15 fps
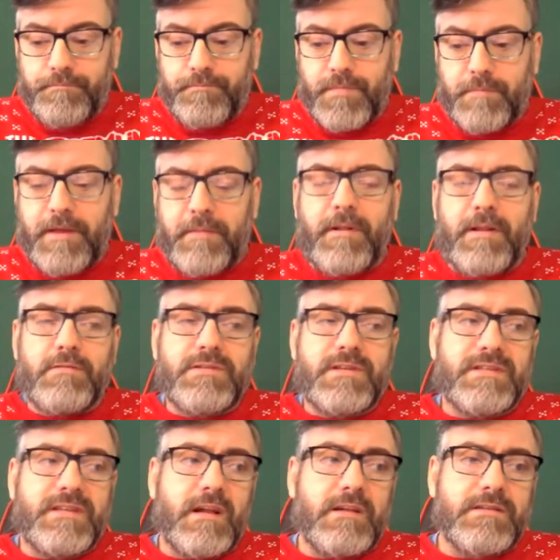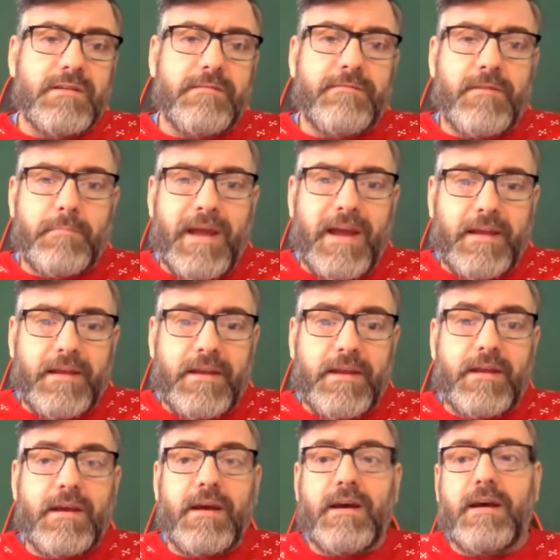People used to sell stuff for a penny
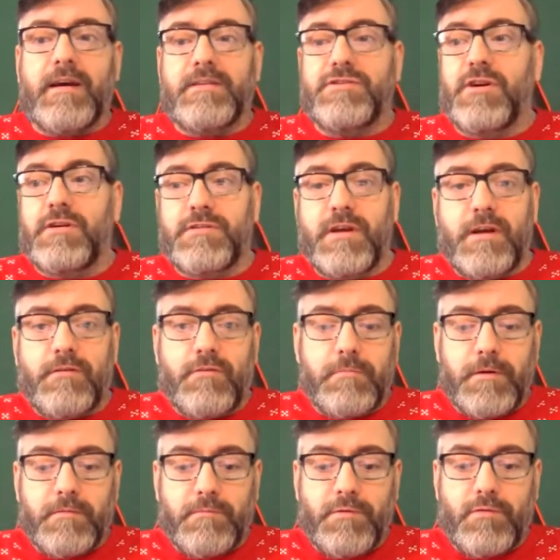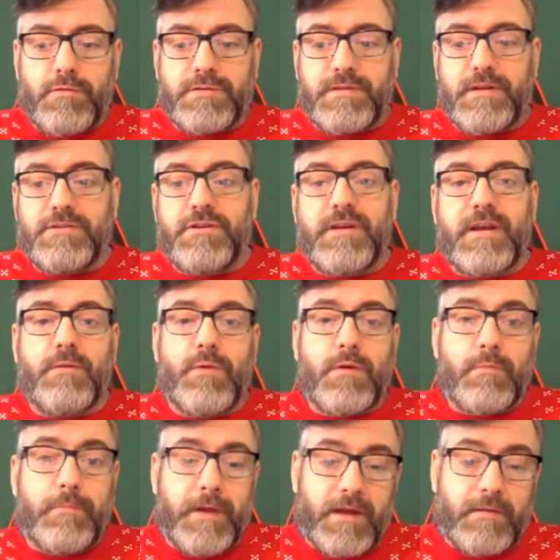and charge £100 postage and get away
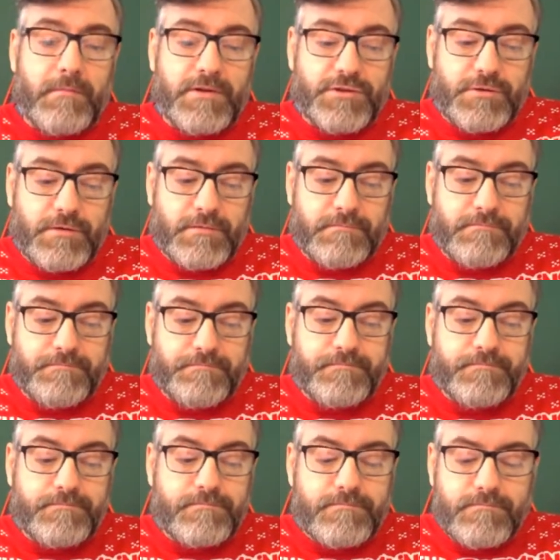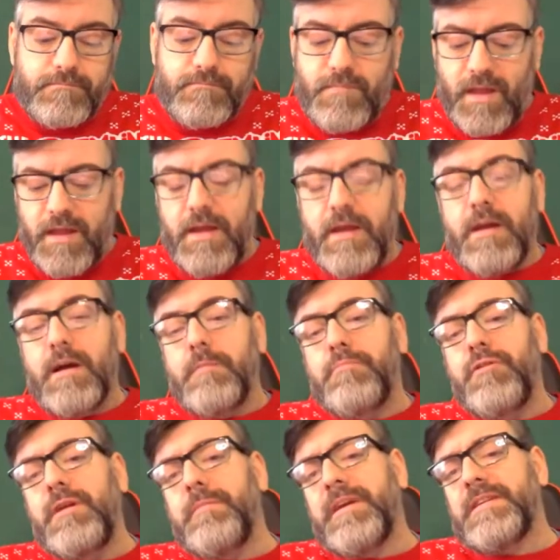with paying commission. But
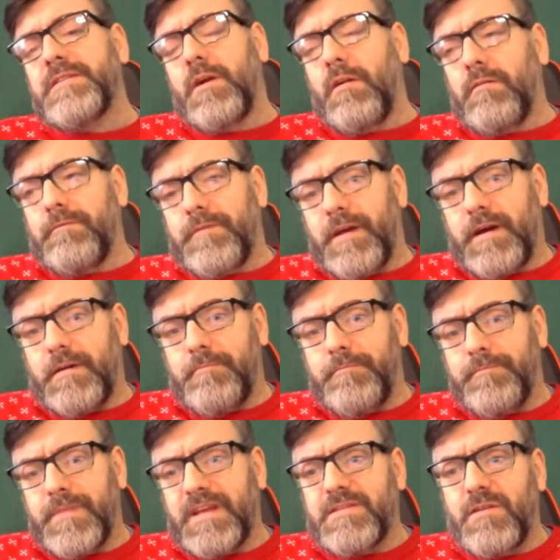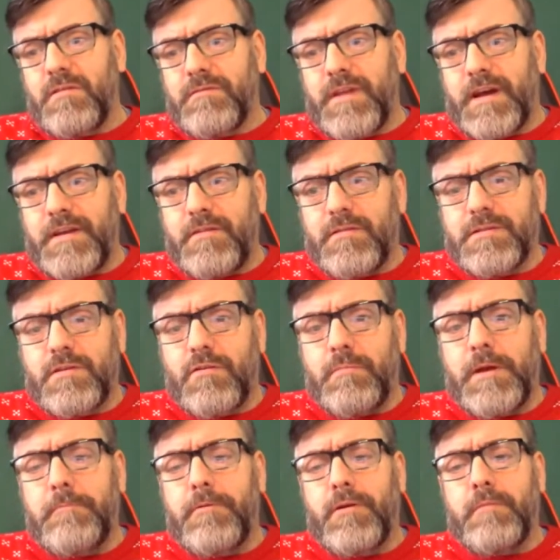eBay solved that. They solved that years ago
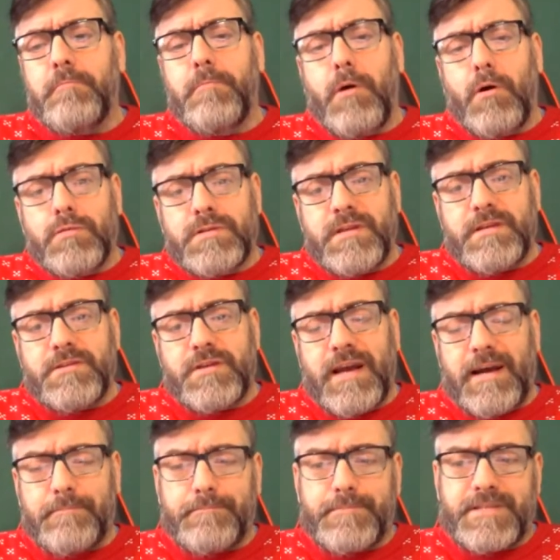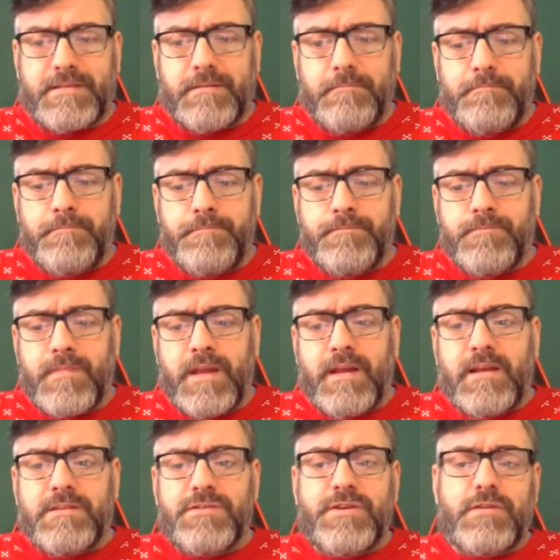by putting postage caps.
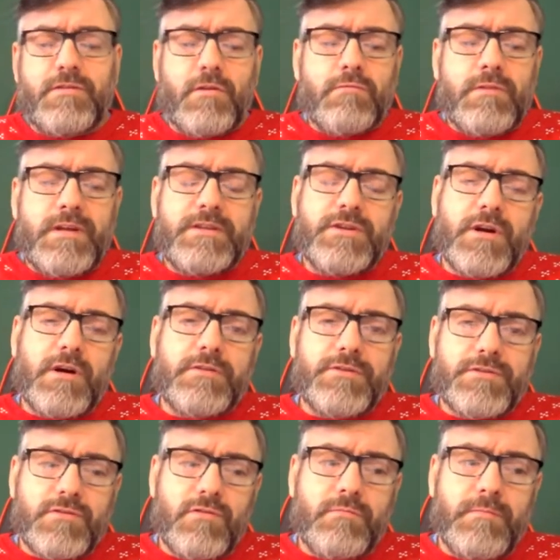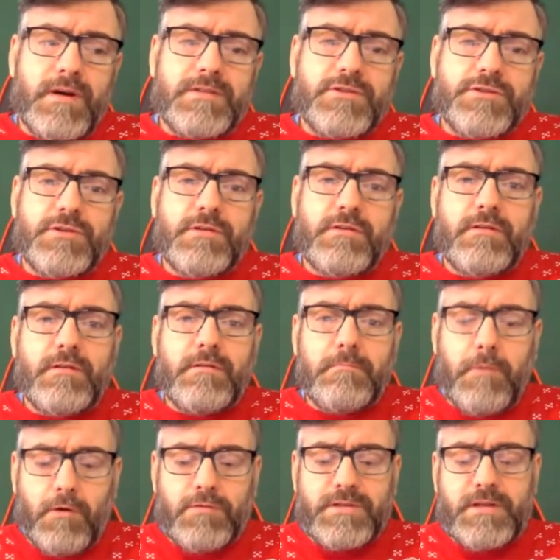So you could only charge so much
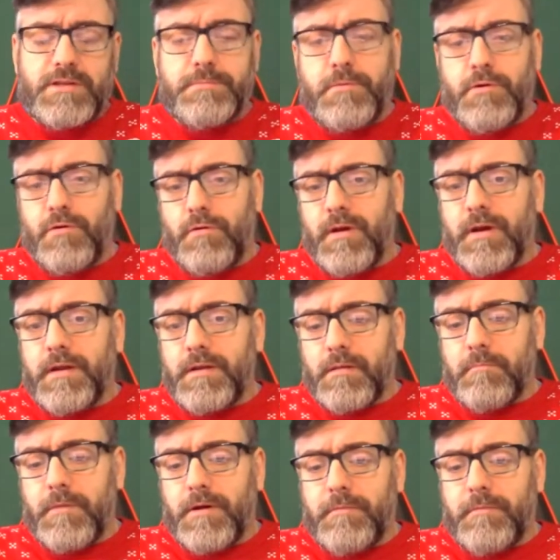postage per item.